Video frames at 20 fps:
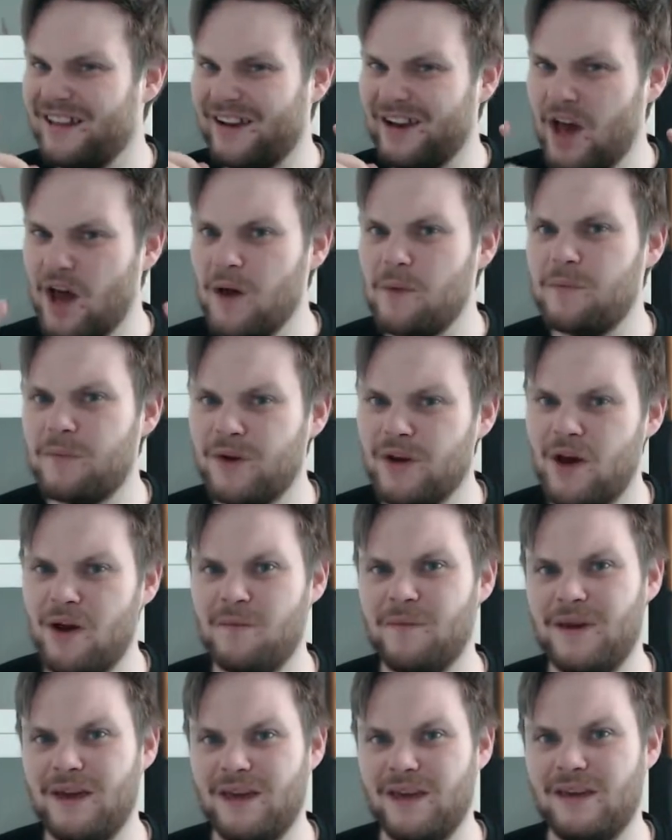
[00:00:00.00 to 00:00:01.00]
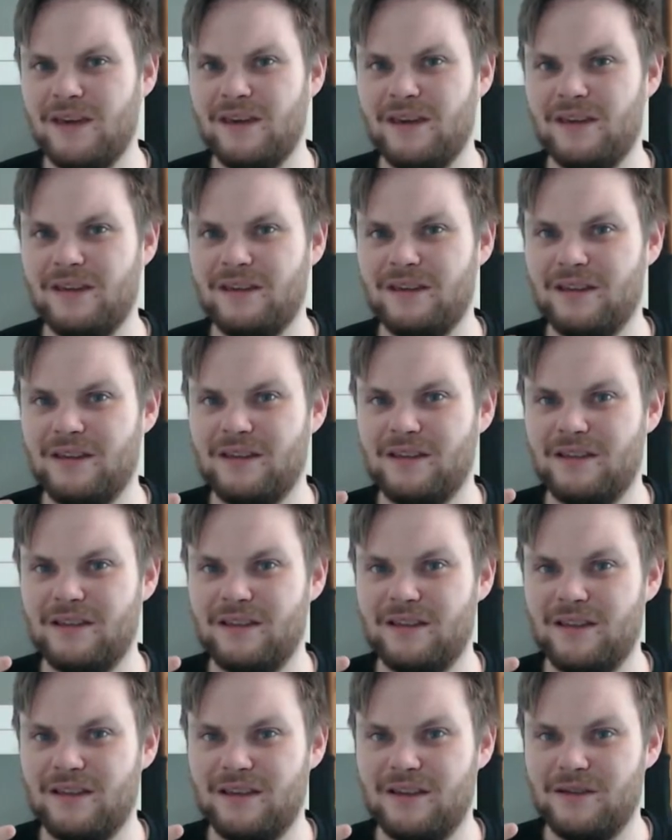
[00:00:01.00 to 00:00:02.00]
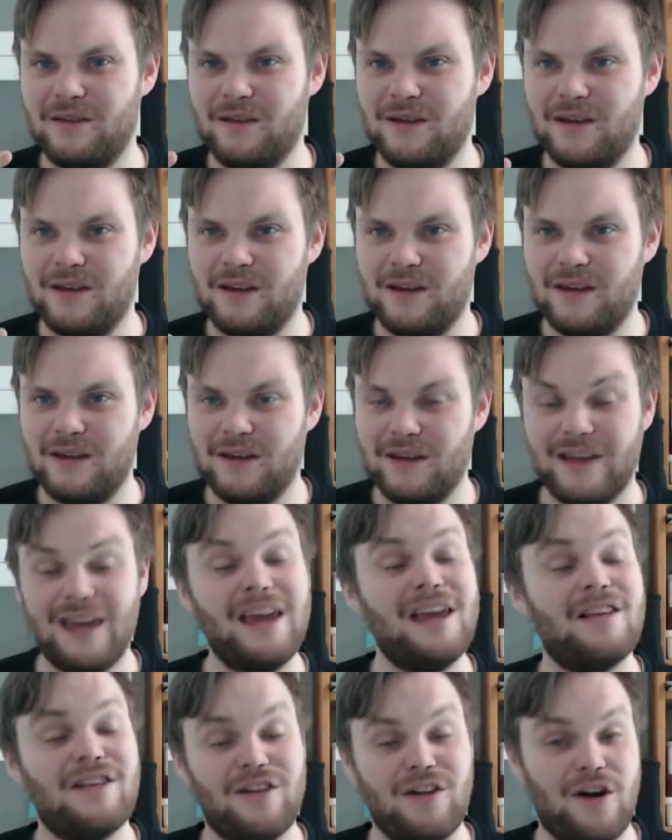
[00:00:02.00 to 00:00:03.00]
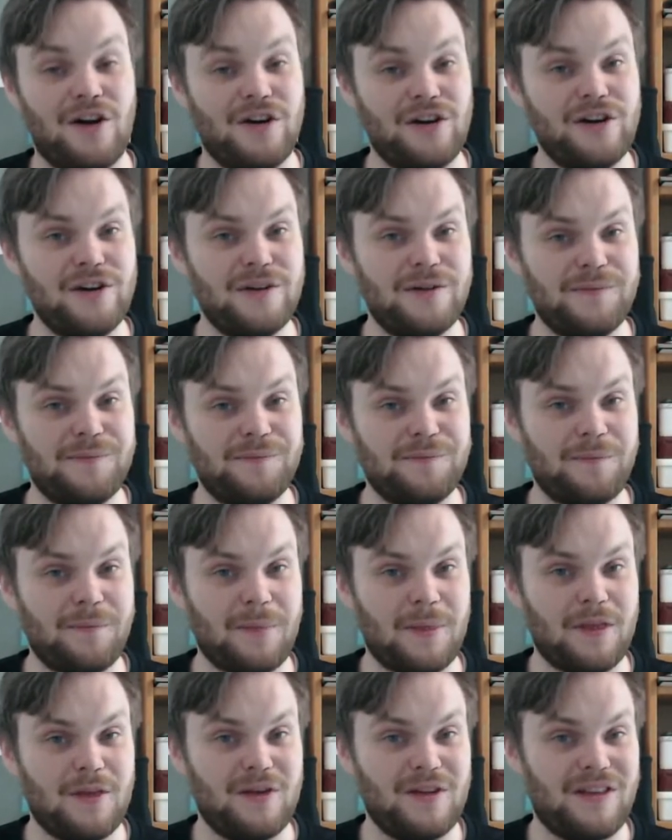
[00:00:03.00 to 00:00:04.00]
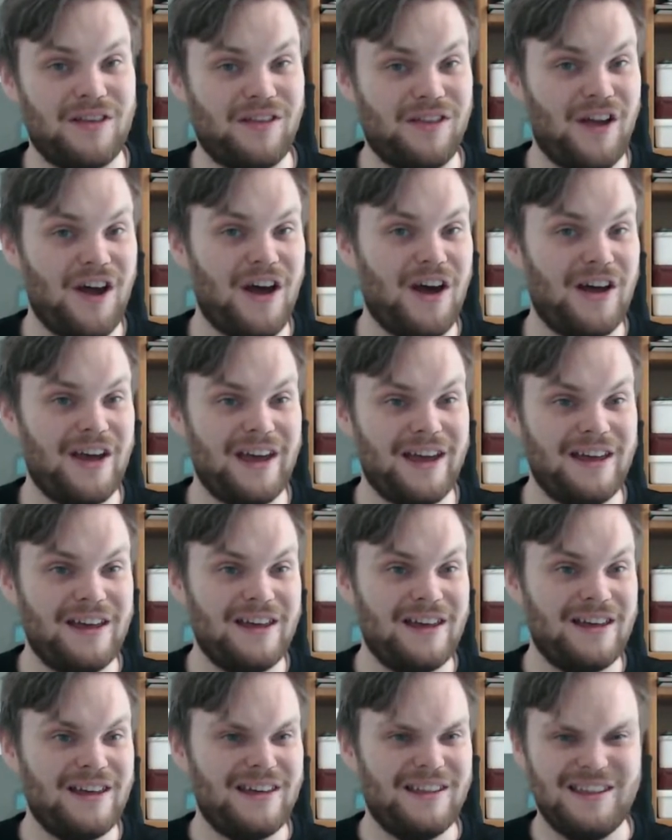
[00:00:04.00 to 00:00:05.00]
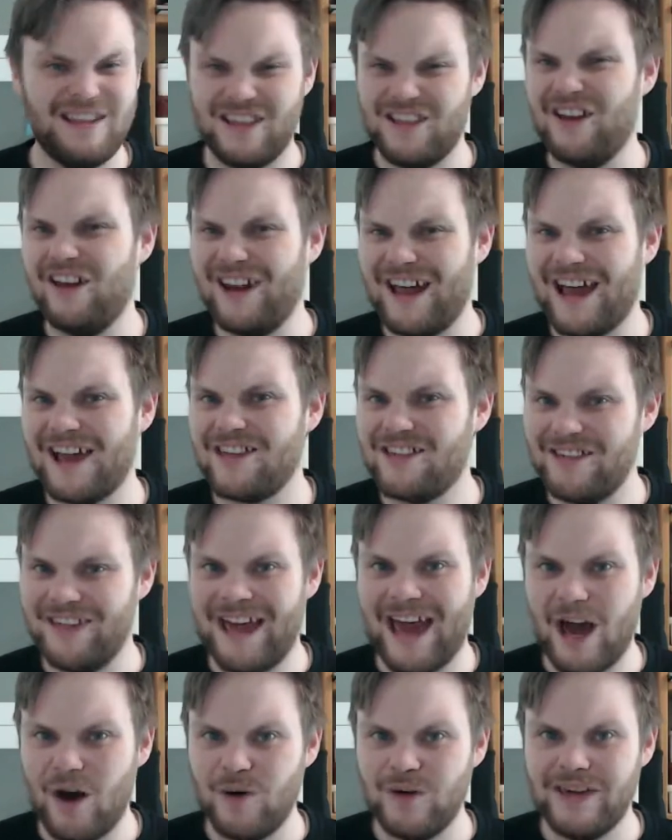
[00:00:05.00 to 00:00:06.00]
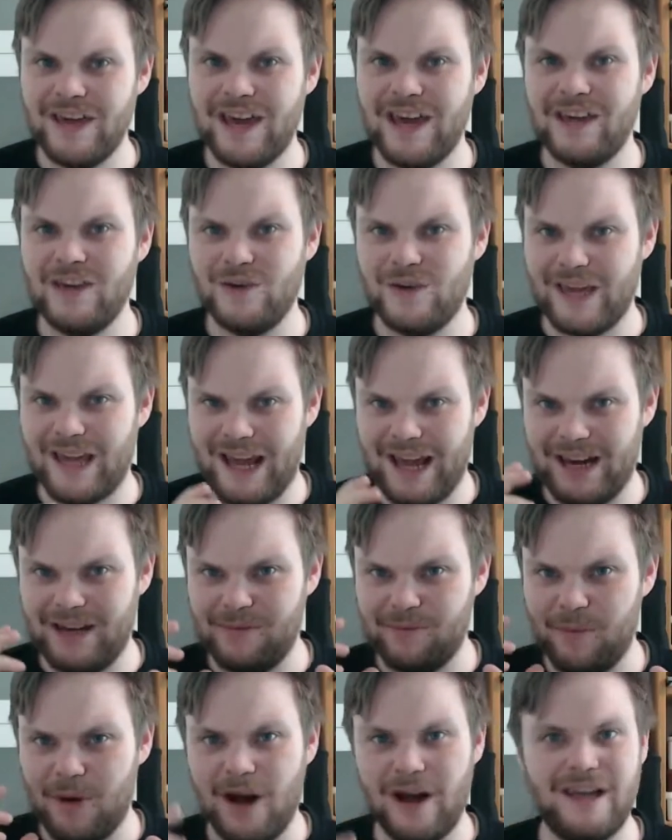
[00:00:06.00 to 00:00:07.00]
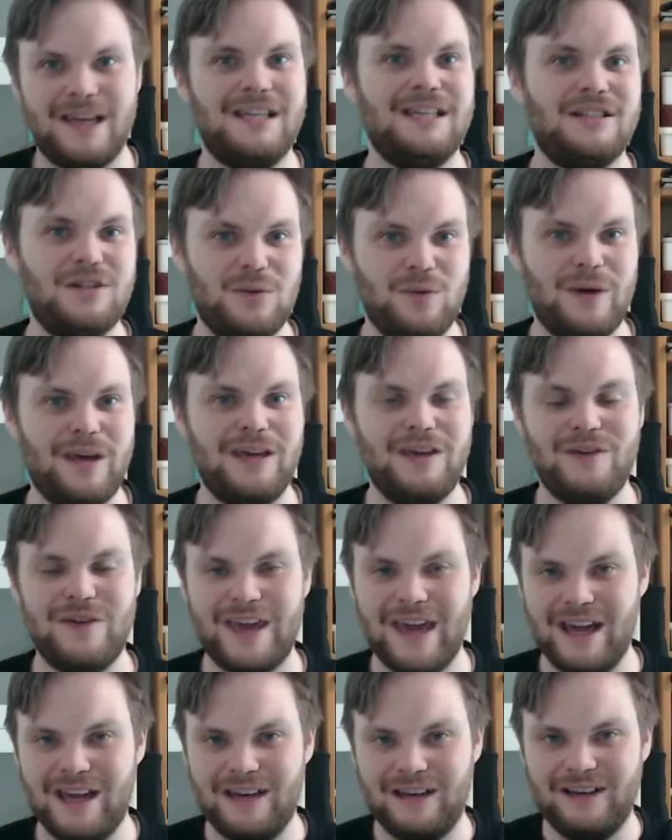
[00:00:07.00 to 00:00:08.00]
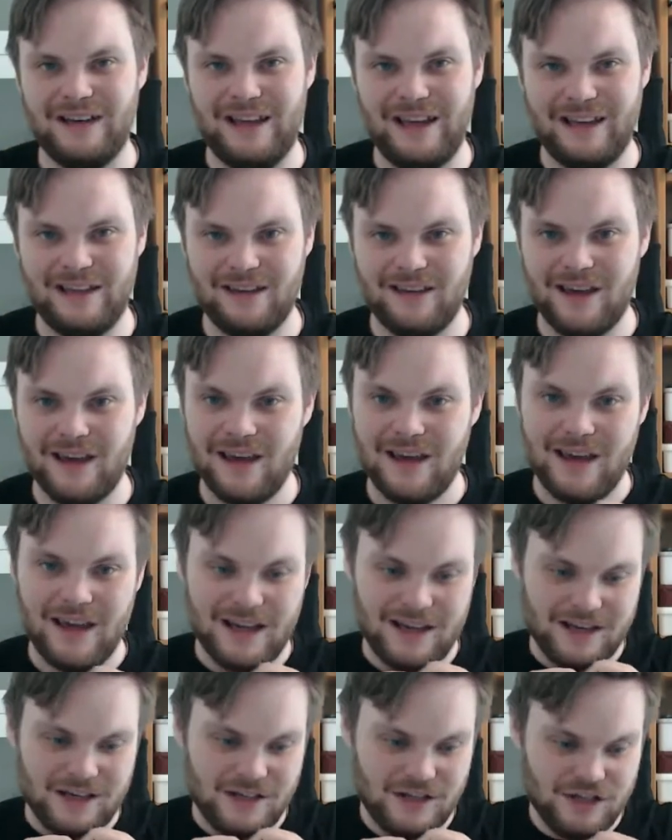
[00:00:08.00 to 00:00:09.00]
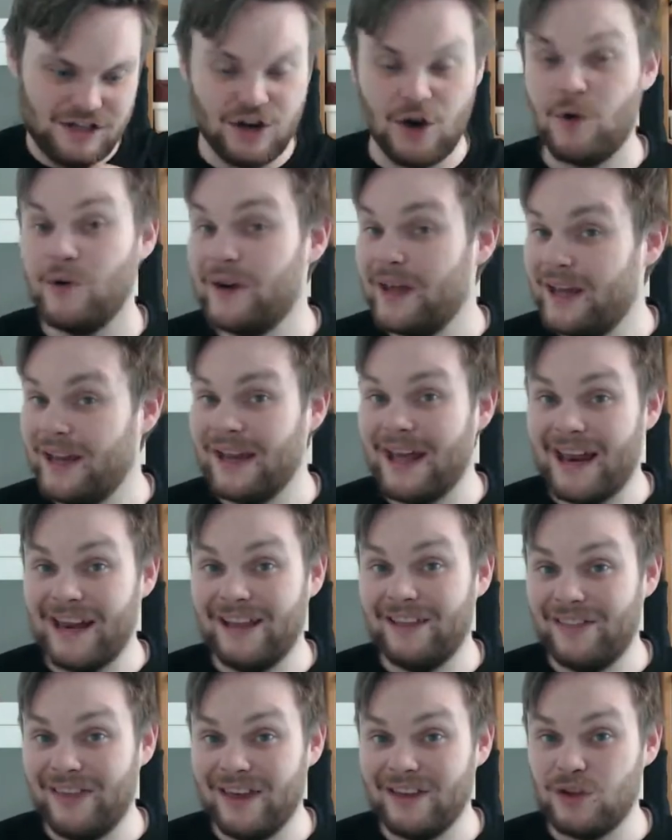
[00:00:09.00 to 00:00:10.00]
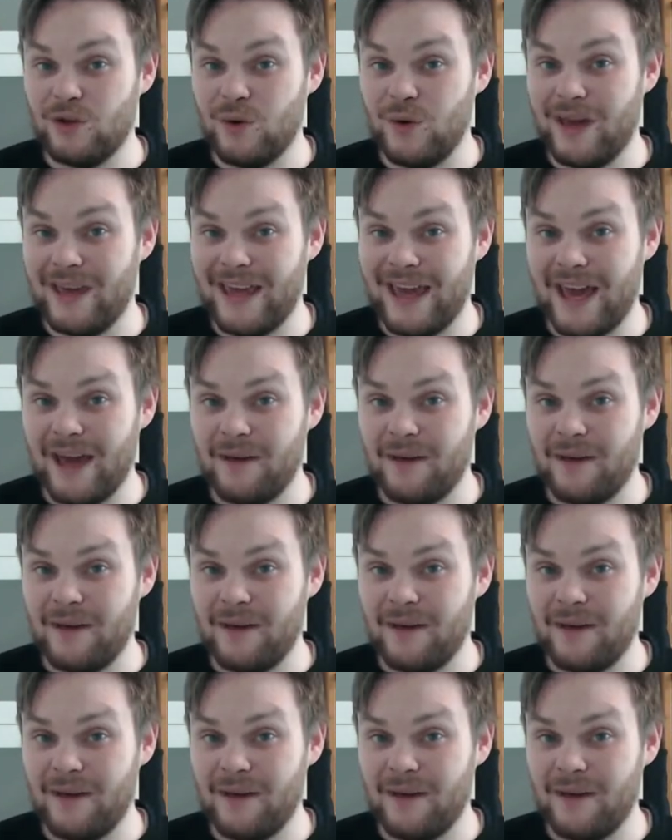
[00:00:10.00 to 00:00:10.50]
upcoming Kickstarter, so it's not actually out yet. You can't buy into it. You can't like donate anything to it yet,